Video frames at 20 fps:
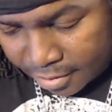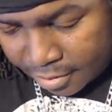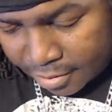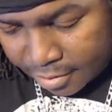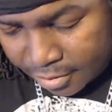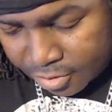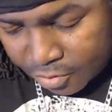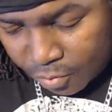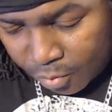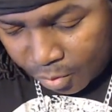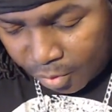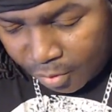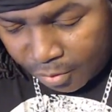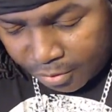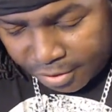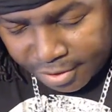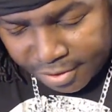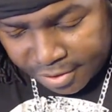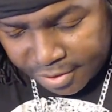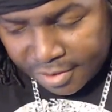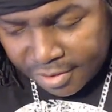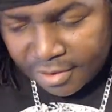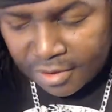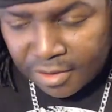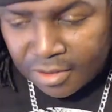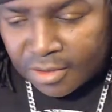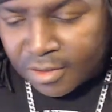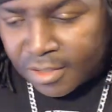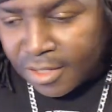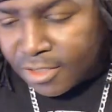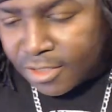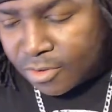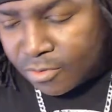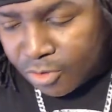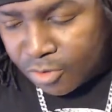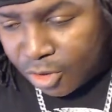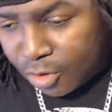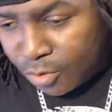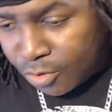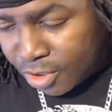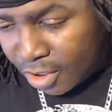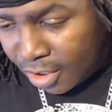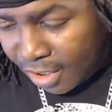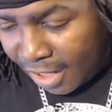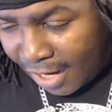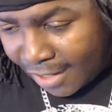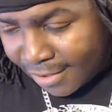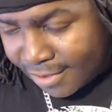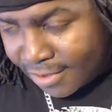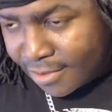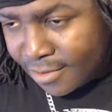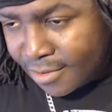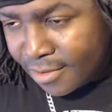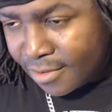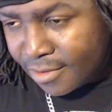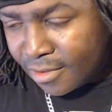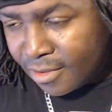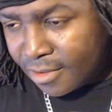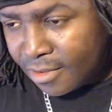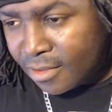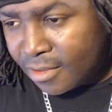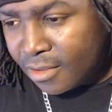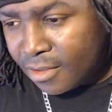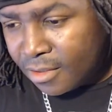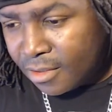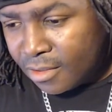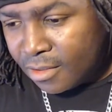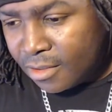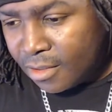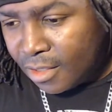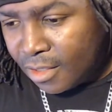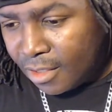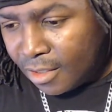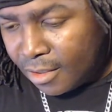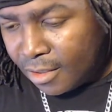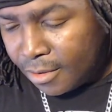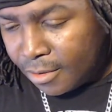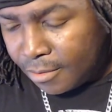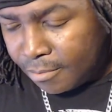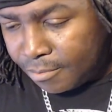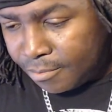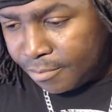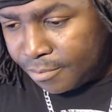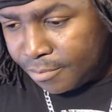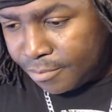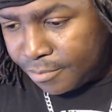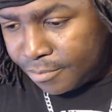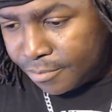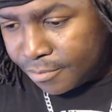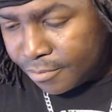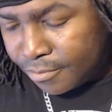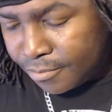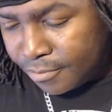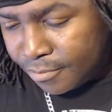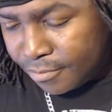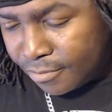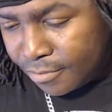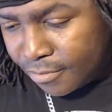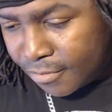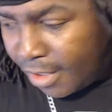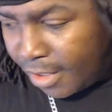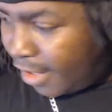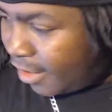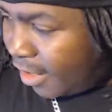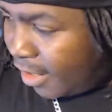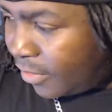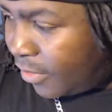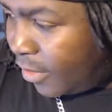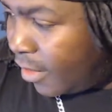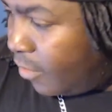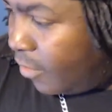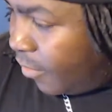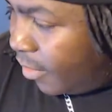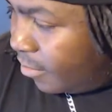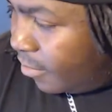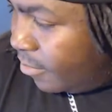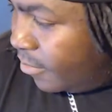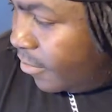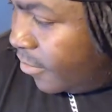there's a word that's used a lot, um, and I can't think of it.